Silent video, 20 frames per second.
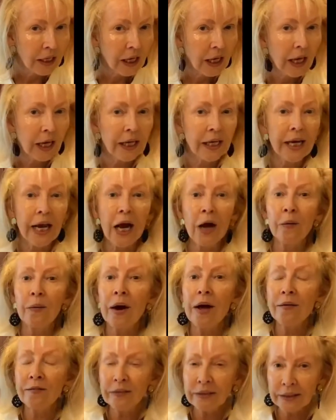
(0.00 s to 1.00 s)
And
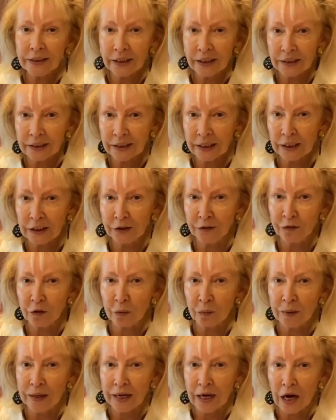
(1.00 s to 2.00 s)
however successful
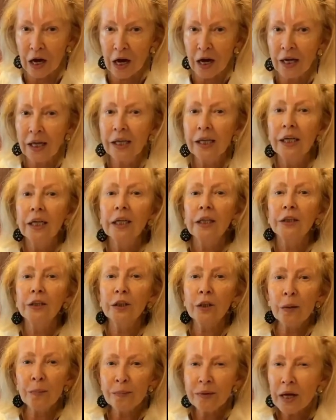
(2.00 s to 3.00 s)
we are,
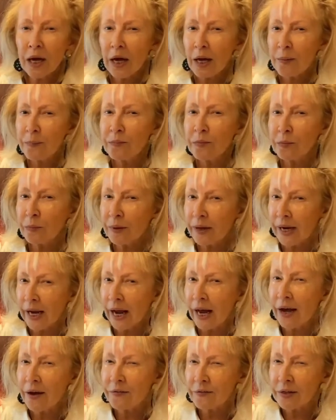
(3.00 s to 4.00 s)
sometimes we
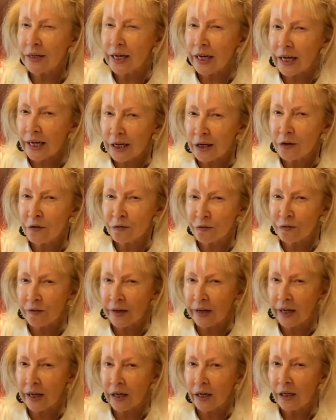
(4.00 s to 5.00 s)
have an inner
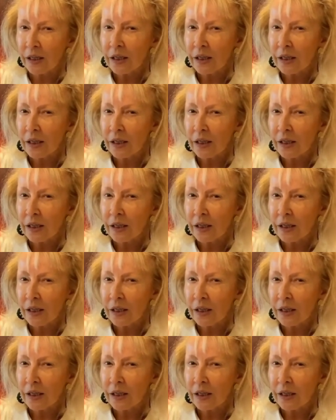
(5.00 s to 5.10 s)
fear